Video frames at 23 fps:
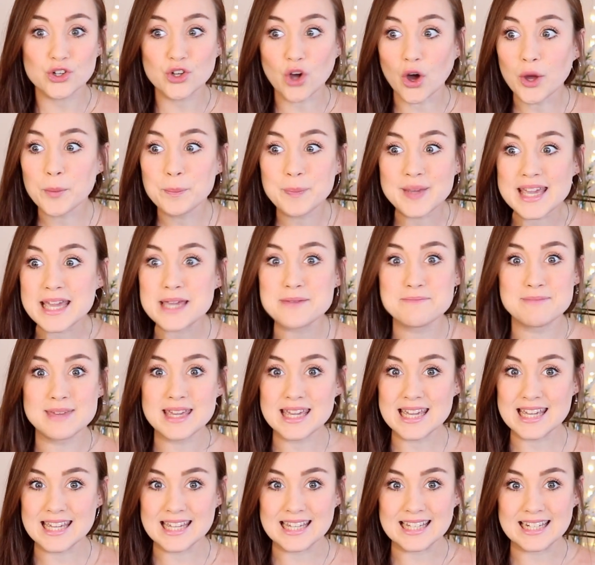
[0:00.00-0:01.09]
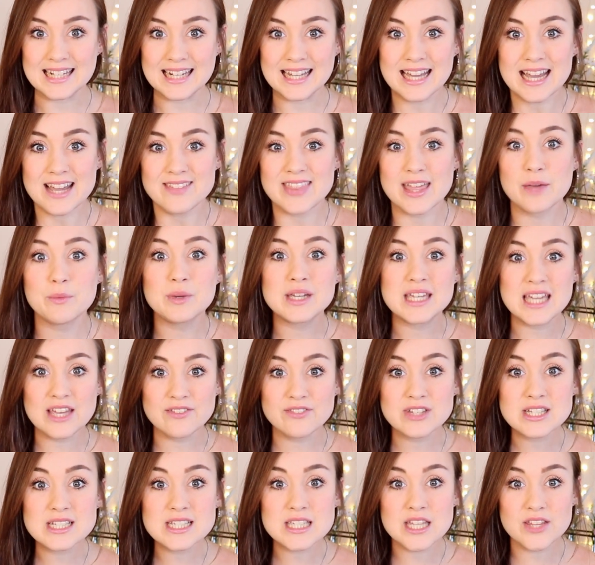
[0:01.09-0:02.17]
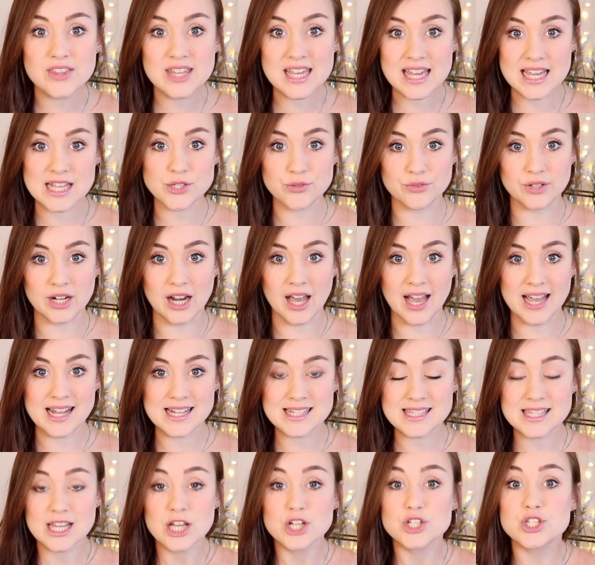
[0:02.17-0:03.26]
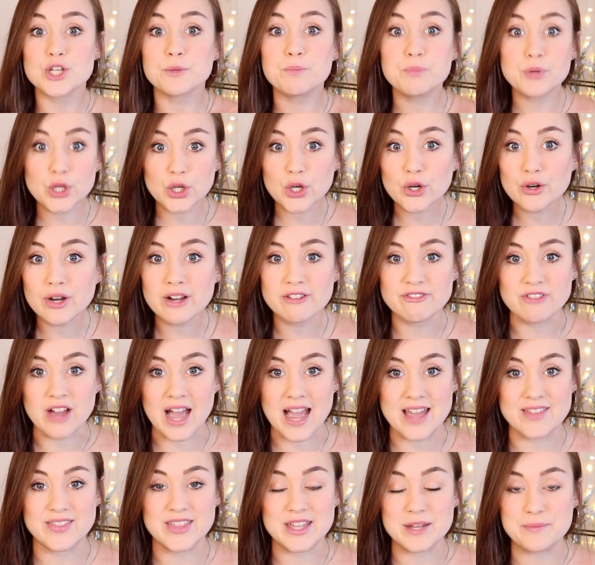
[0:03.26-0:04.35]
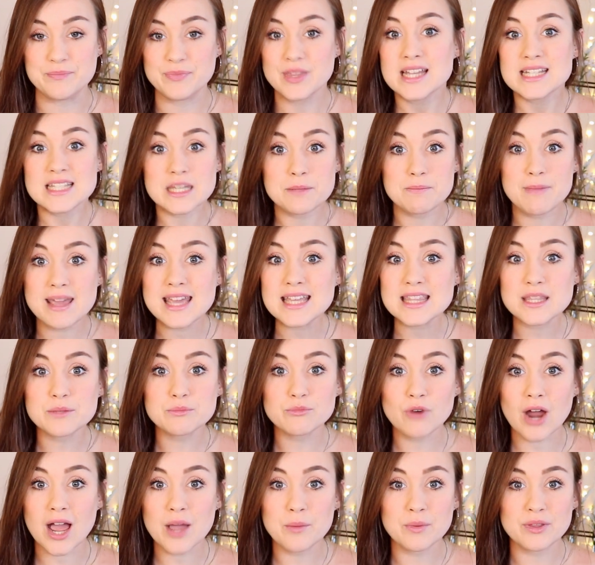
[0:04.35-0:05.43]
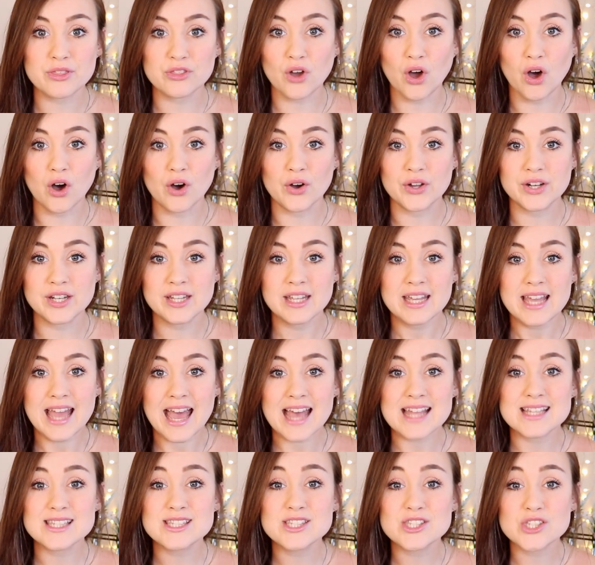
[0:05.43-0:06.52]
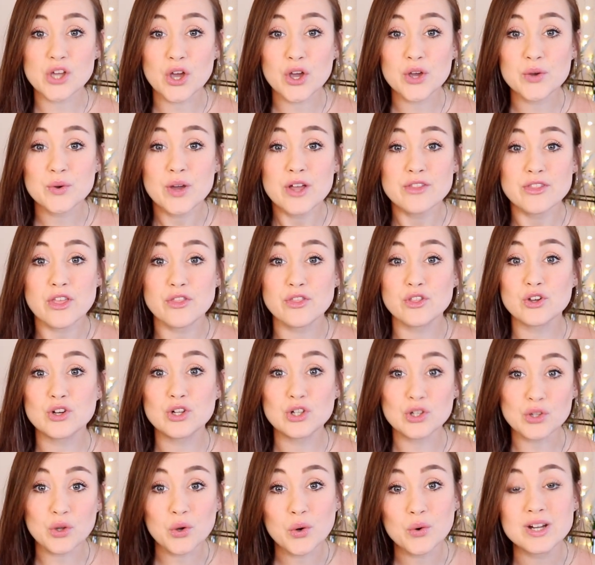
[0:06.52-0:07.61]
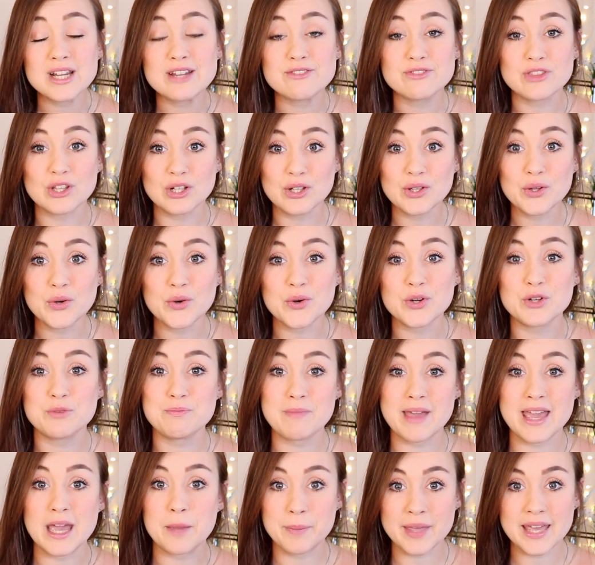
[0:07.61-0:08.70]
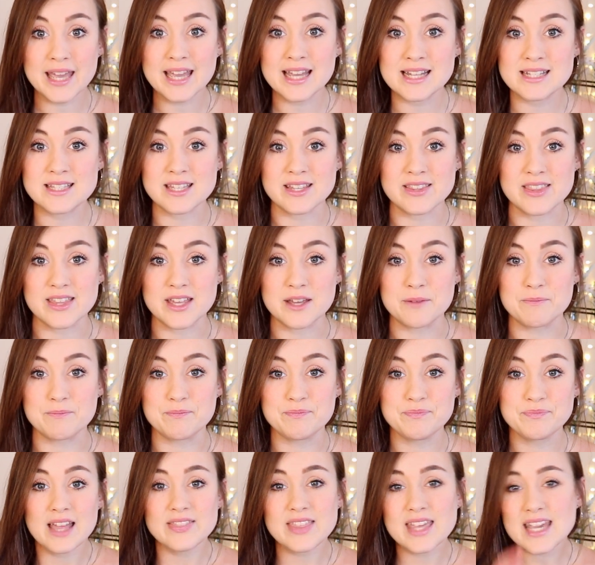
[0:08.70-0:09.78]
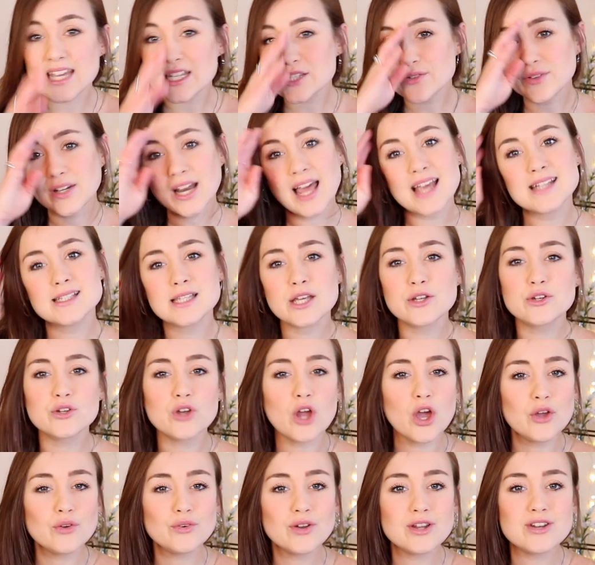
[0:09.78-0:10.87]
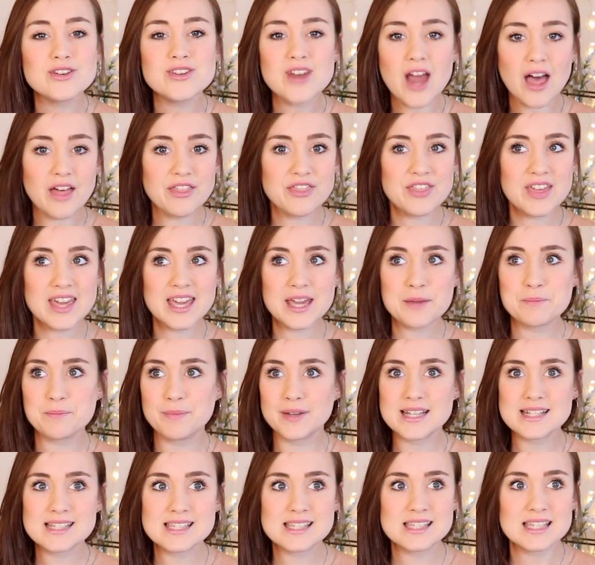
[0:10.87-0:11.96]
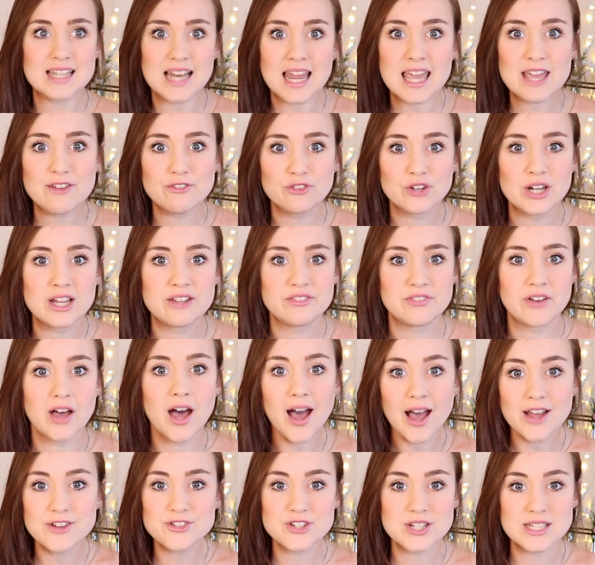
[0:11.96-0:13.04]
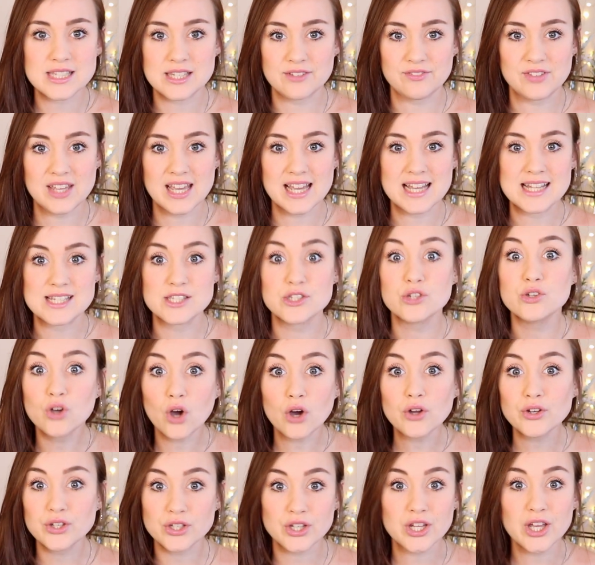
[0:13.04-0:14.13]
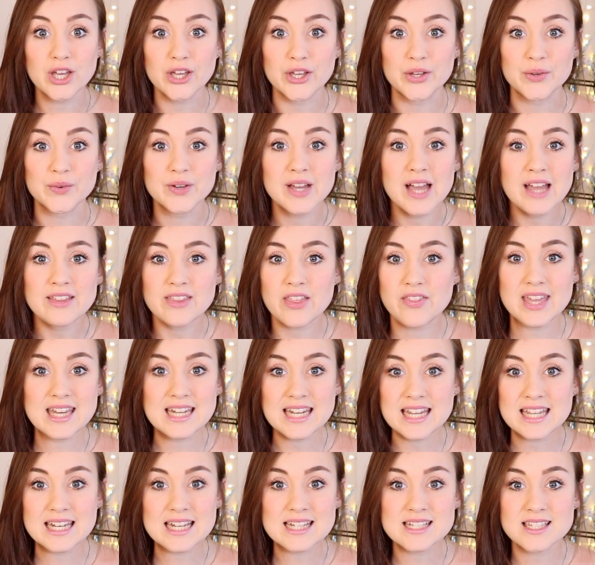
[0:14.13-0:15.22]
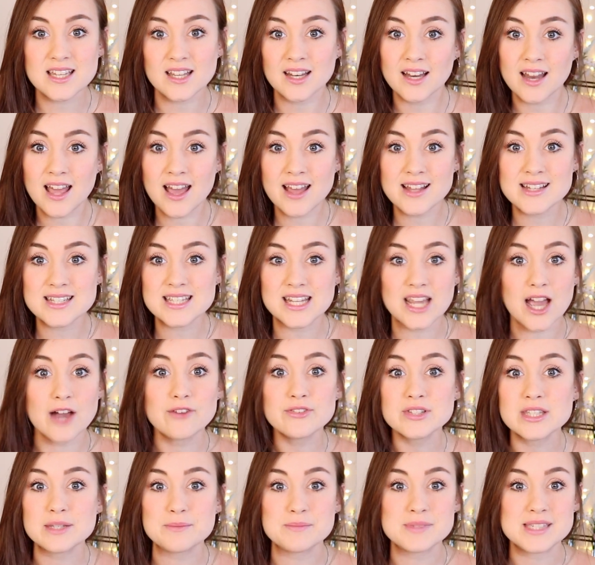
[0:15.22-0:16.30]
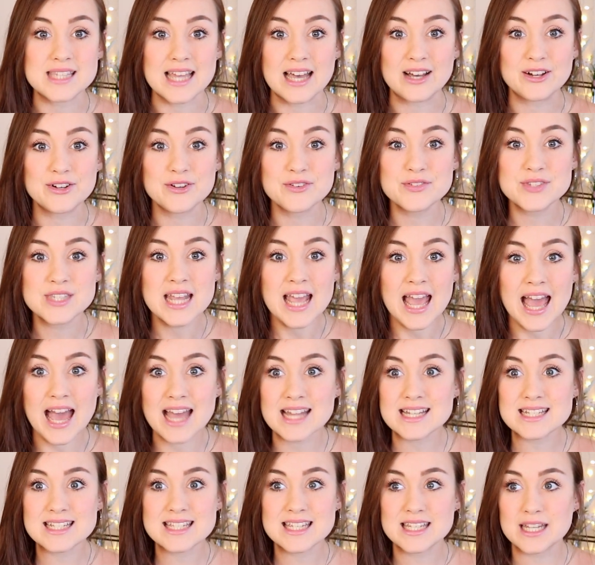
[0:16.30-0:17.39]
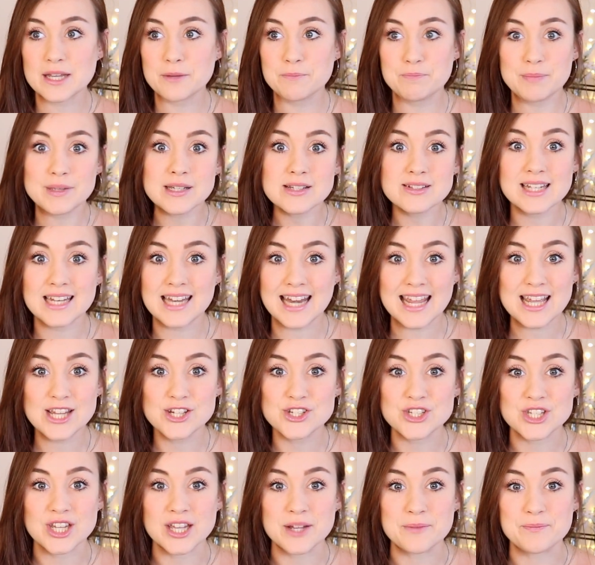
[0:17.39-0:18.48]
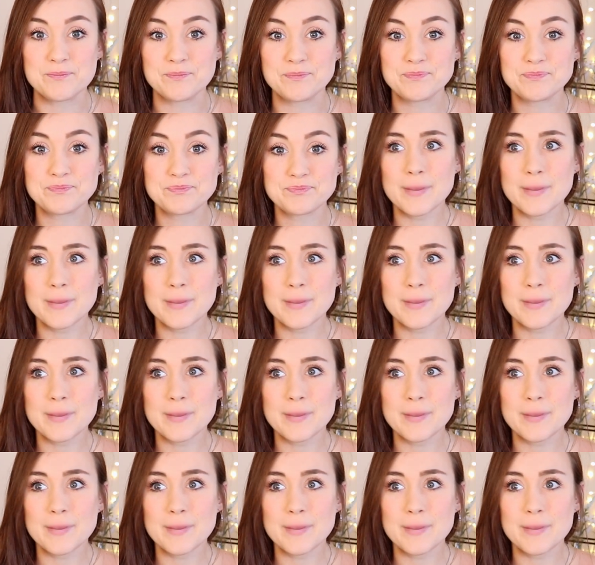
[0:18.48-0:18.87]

God being mean. They were given to the Israelites to purify them, to make them right with God, and so that the glory of the Lord may appear to them. The Israelites had known nothing but slavery for hundreds of years, so God knew that they needed to learn to govern themselves and to build a nation.